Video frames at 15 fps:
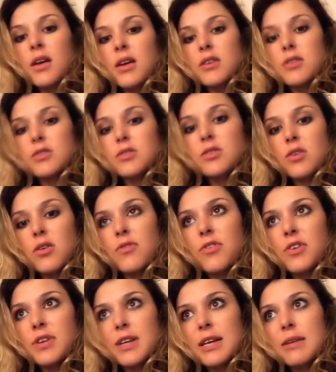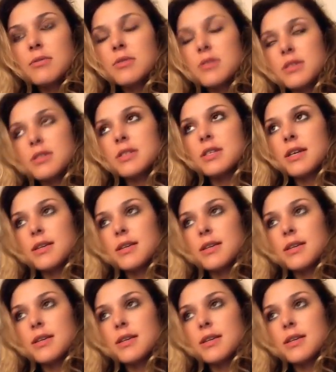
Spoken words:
So for them to see